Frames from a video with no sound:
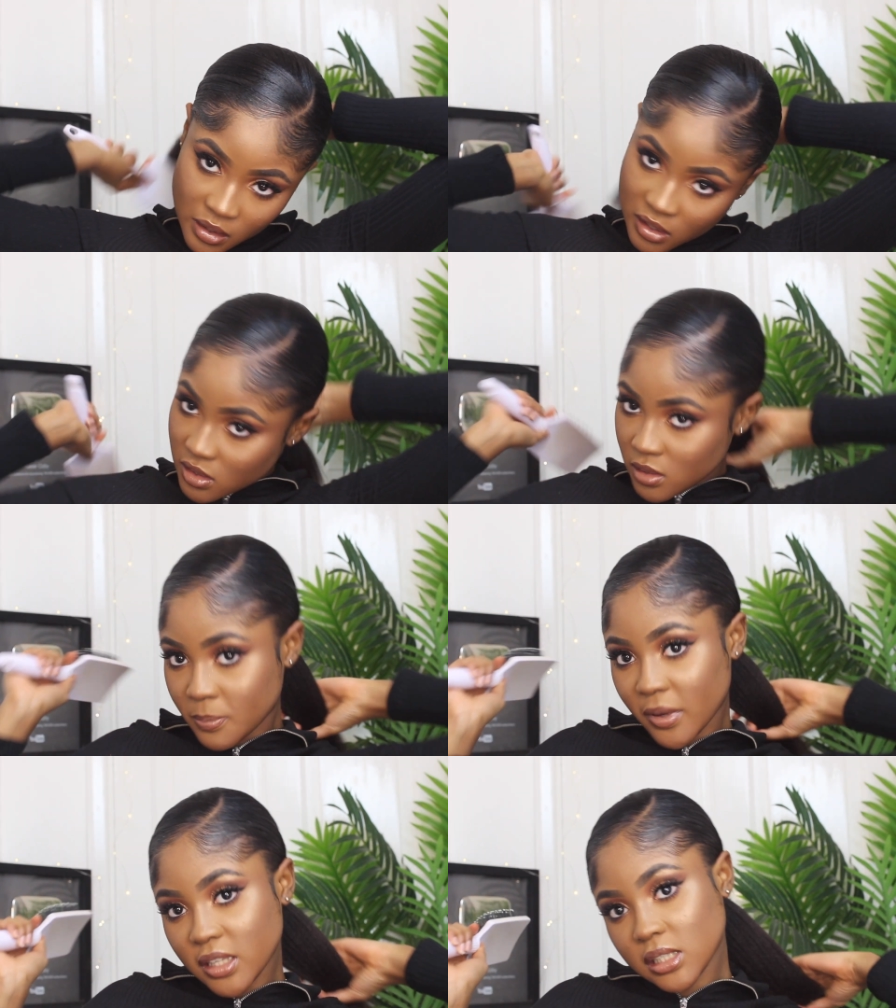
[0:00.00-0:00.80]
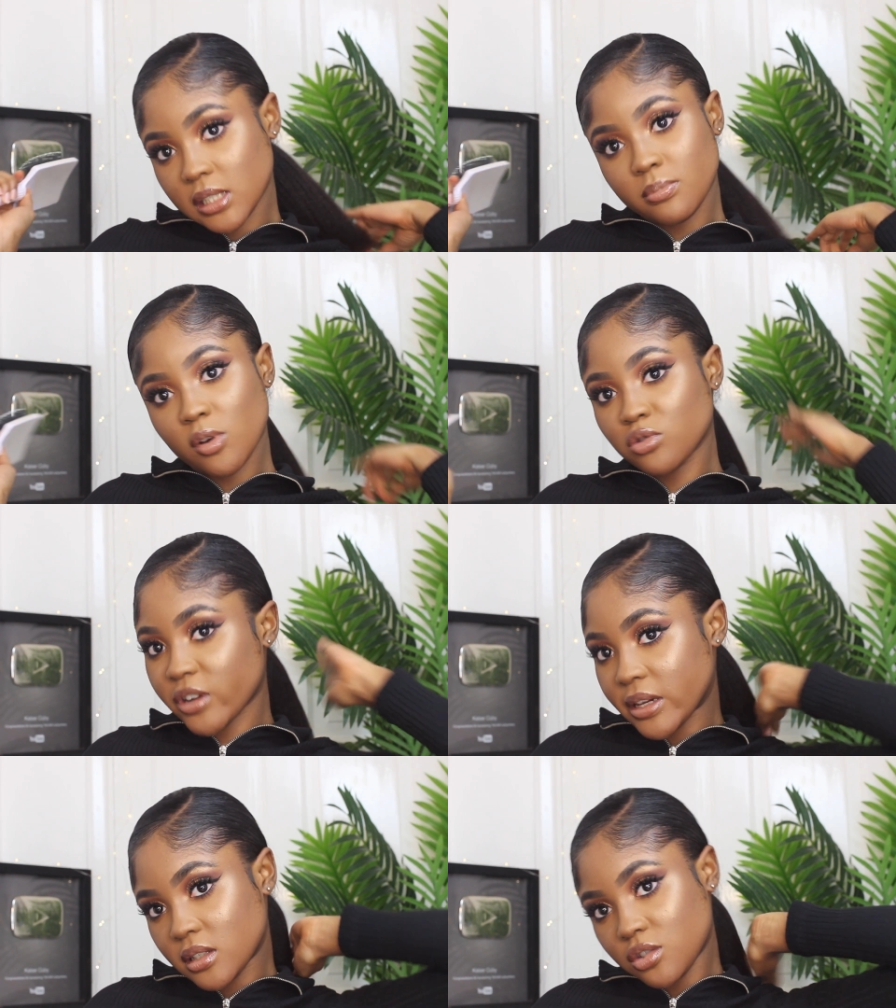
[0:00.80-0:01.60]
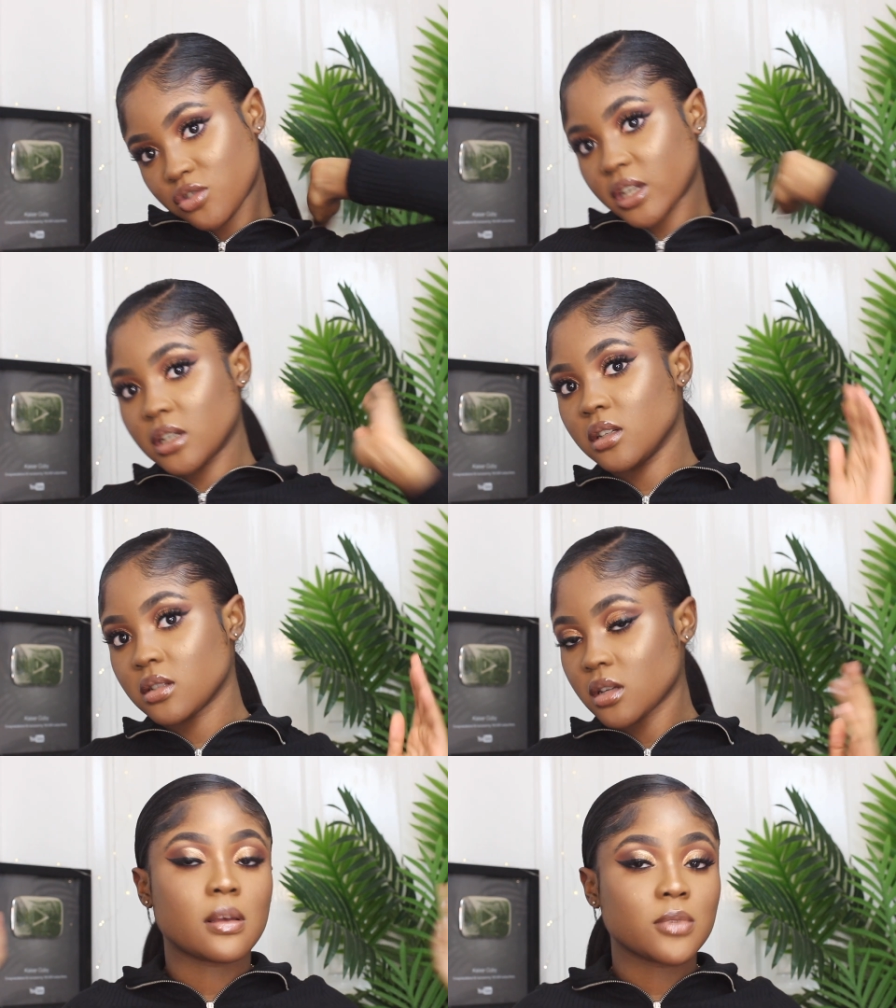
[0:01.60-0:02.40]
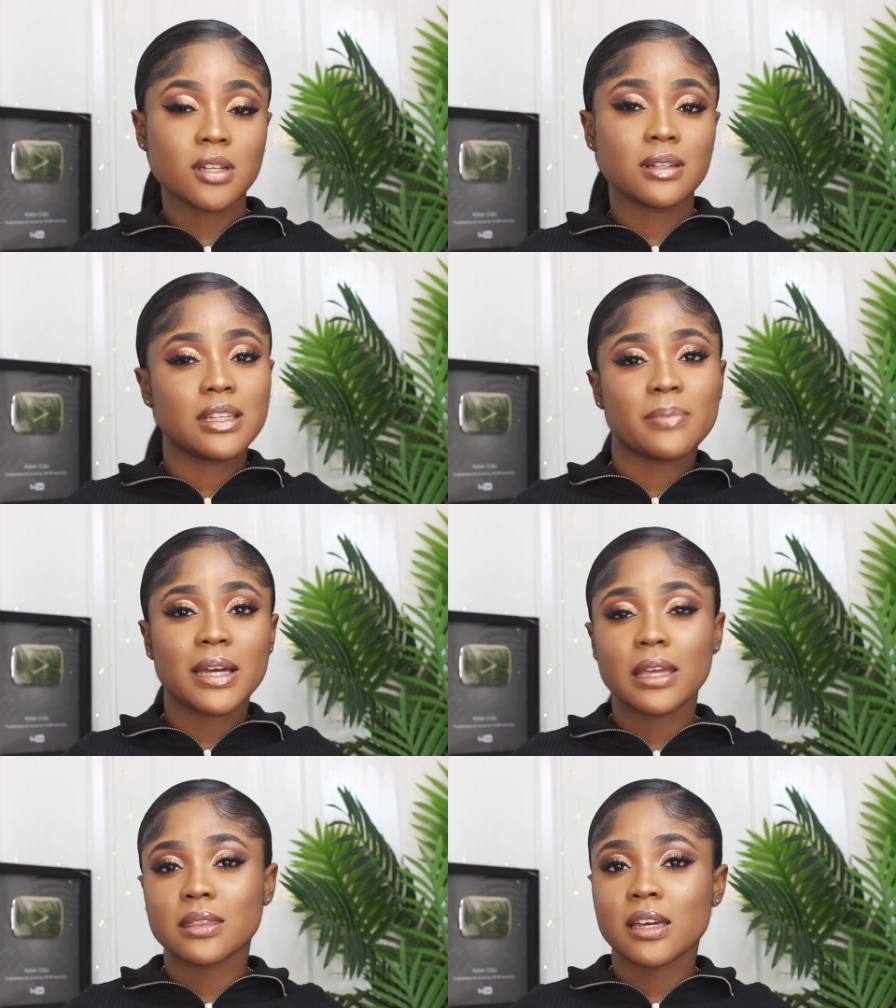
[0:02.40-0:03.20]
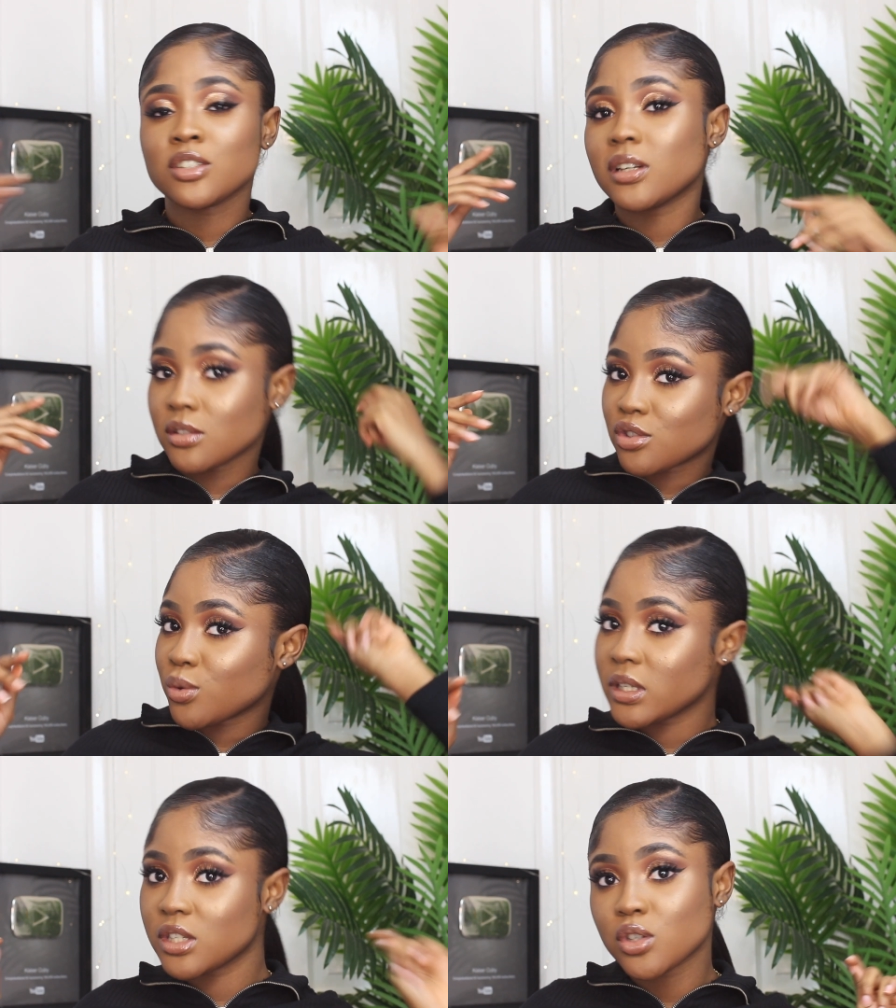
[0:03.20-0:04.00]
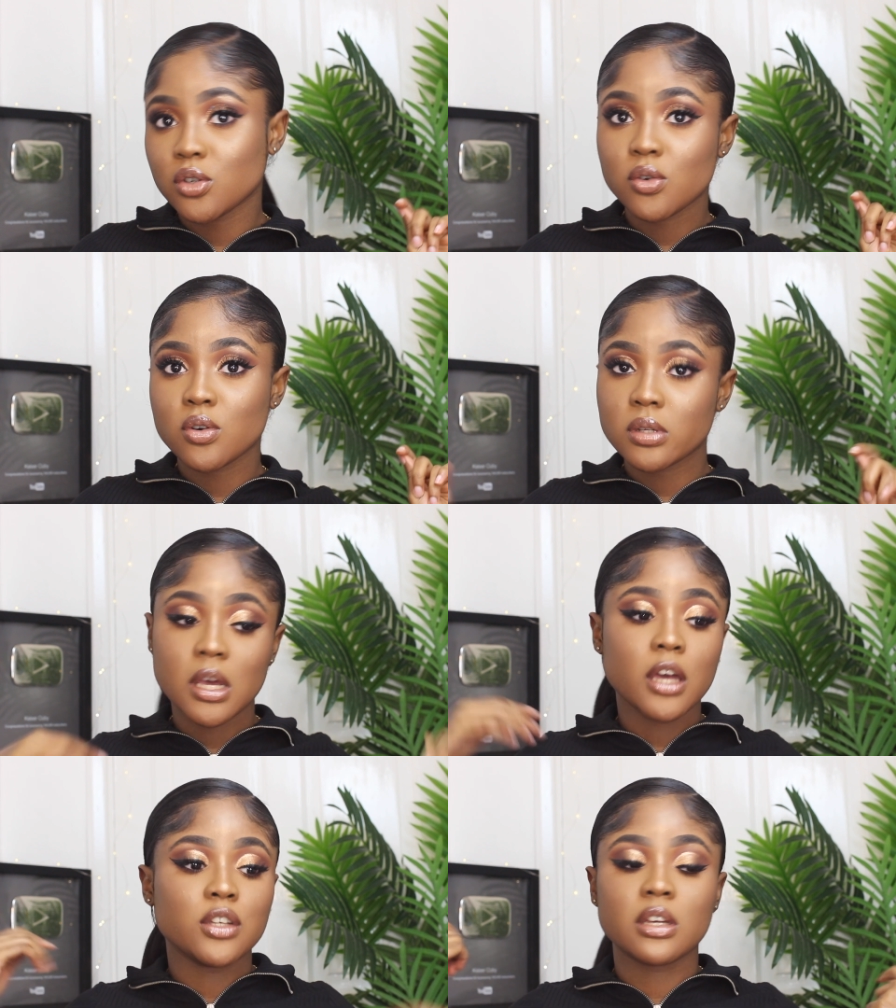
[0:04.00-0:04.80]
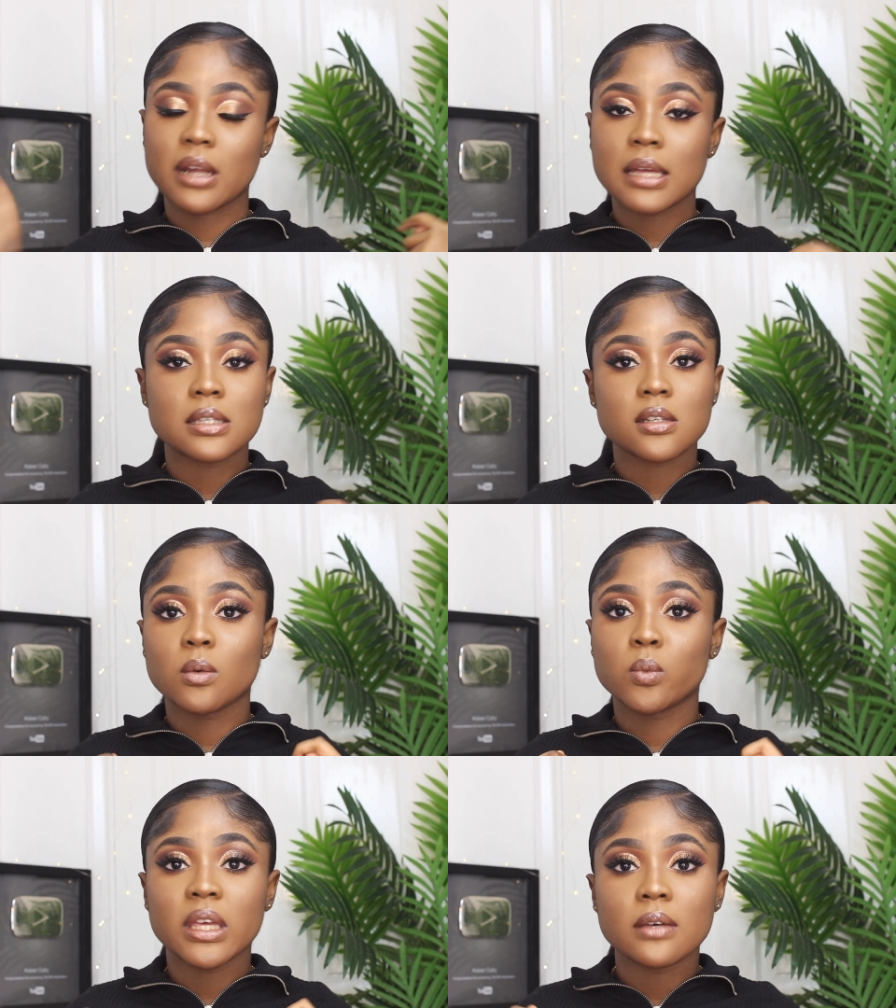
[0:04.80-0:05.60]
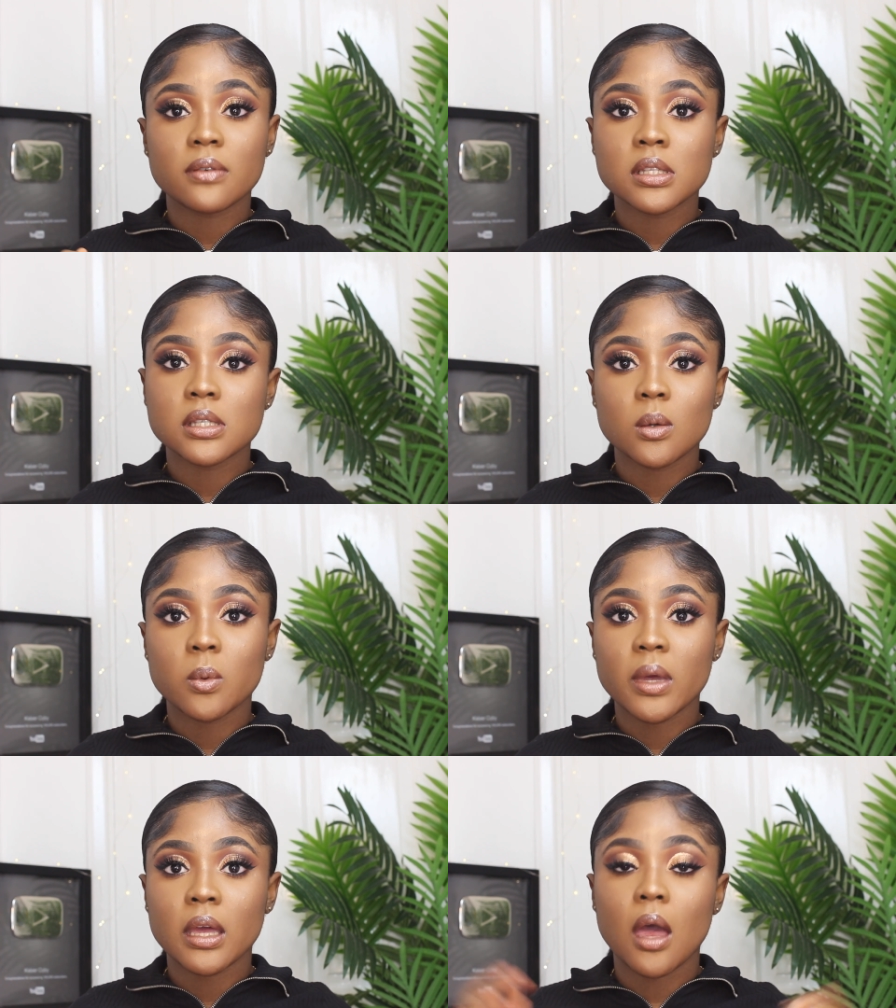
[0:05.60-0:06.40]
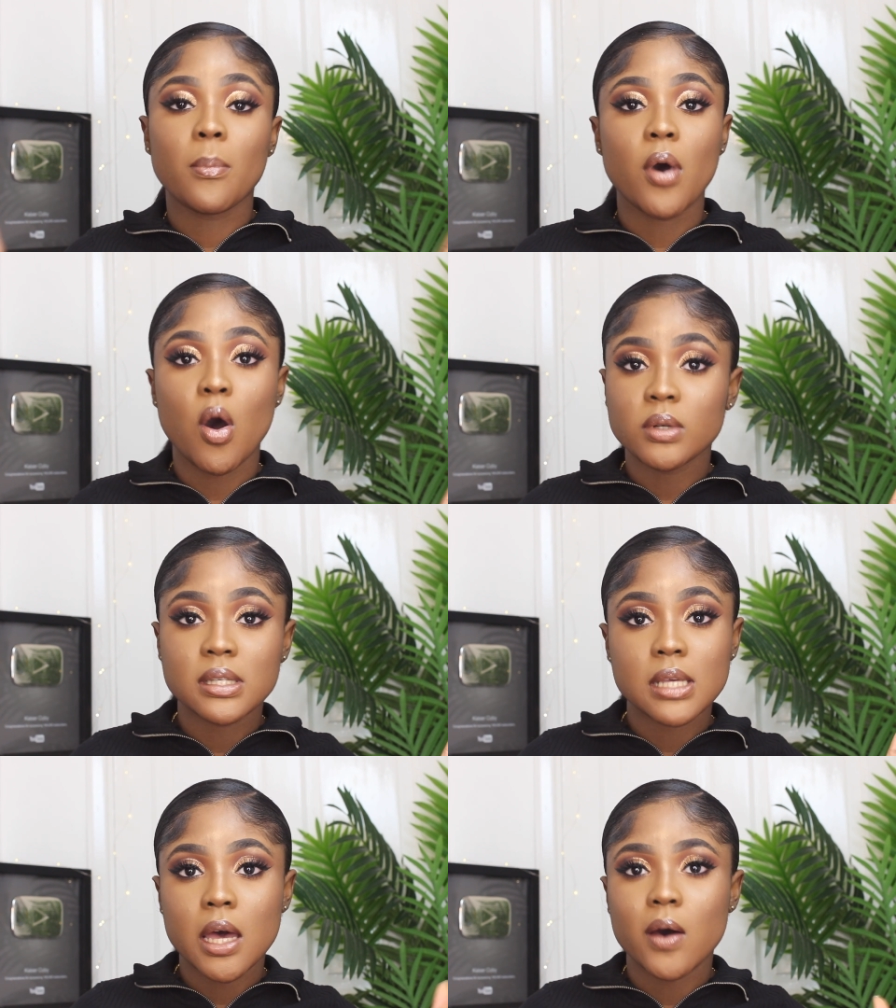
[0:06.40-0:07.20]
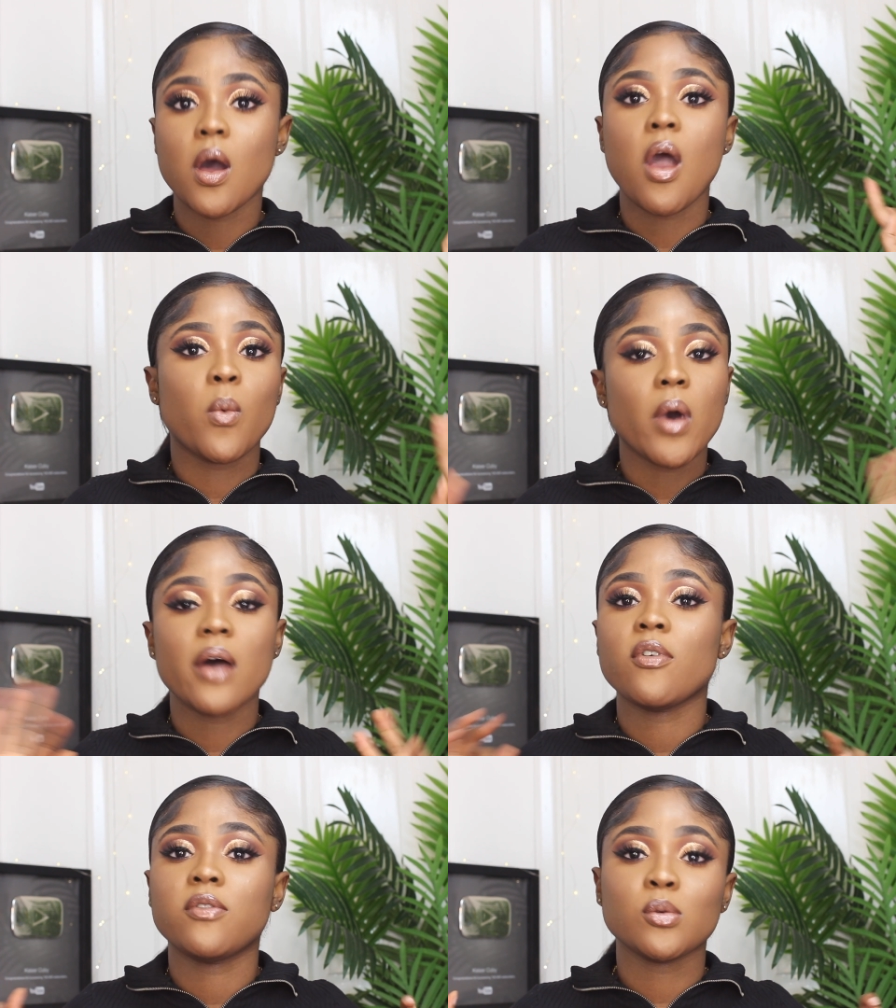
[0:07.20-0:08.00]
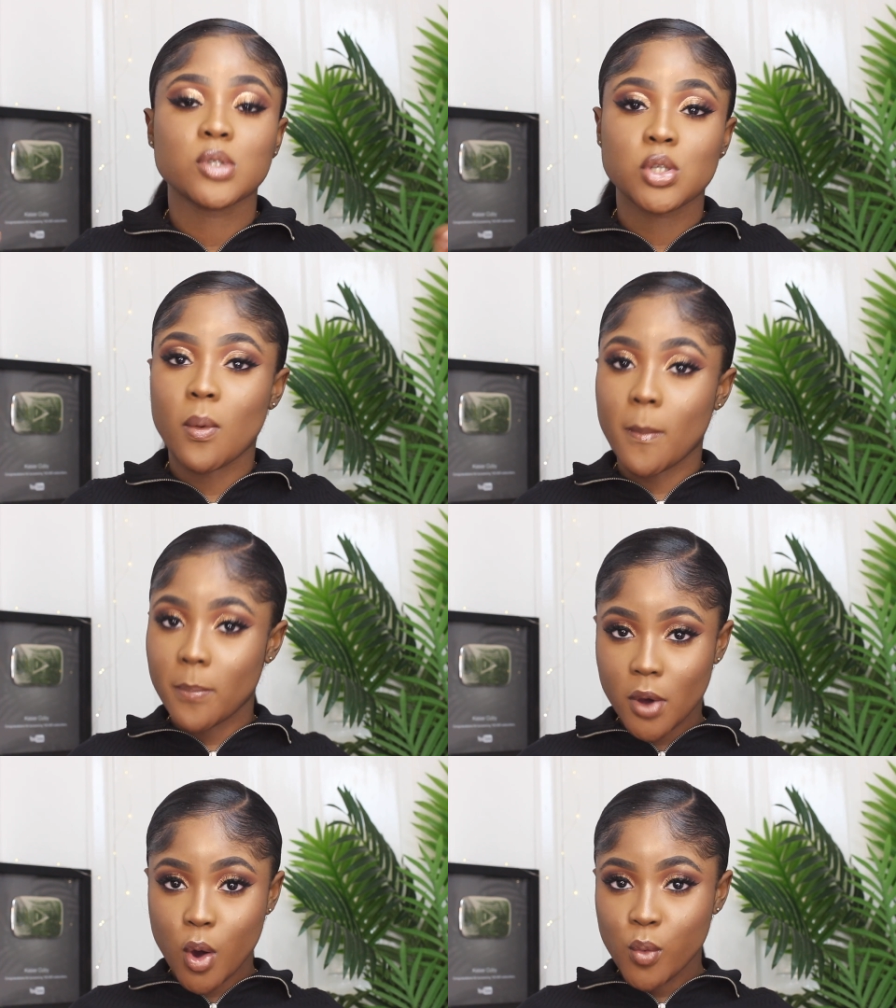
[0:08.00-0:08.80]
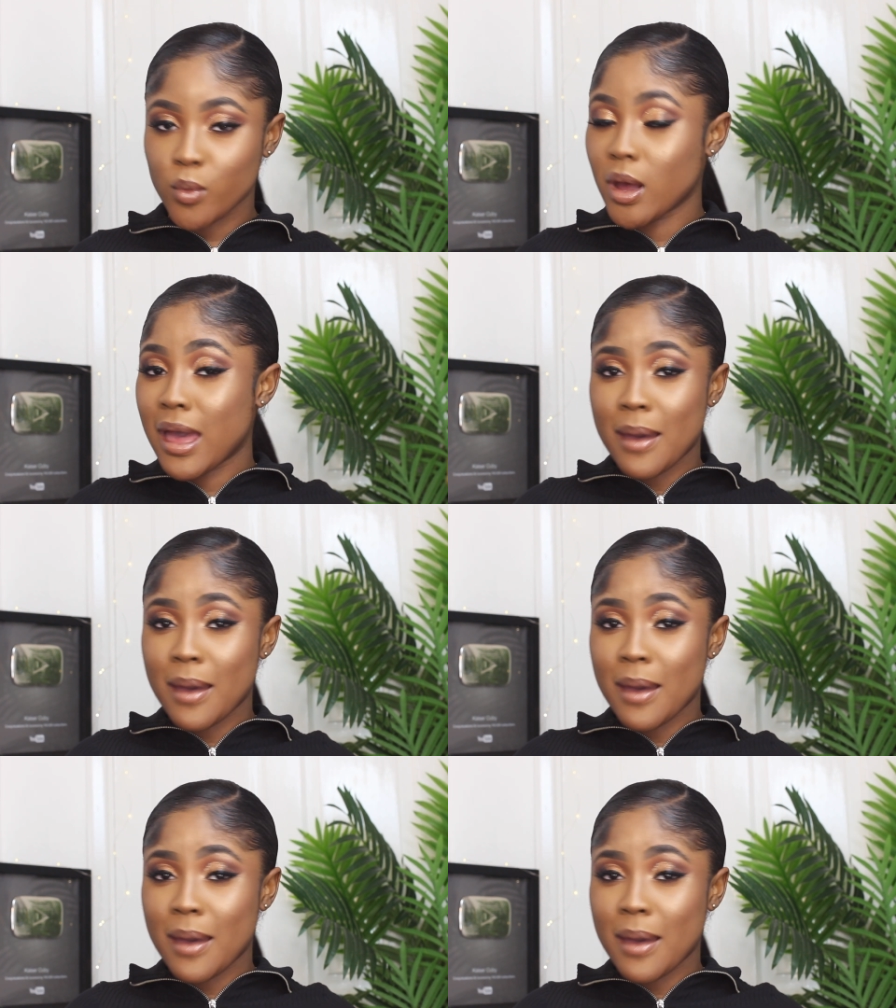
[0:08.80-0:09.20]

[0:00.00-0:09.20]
It's basically blow dried, straightened. So I'm just gonna leave mine like that. You can twist yours, you can add a weave into it, a ponytail, whatever floats your boat.